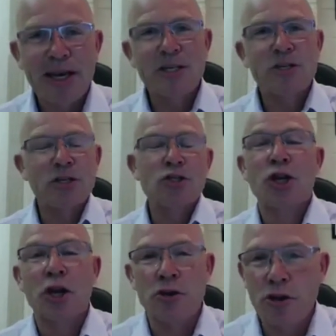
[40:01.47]
He's just
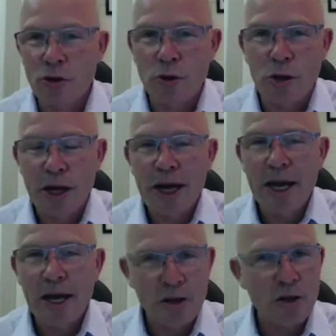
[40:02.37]
showing you
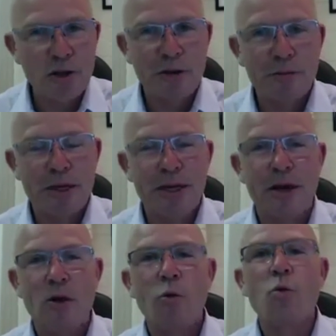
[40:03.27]
how you can
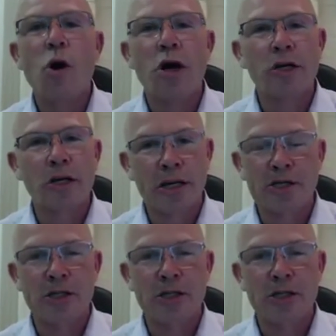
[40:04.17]
be wildly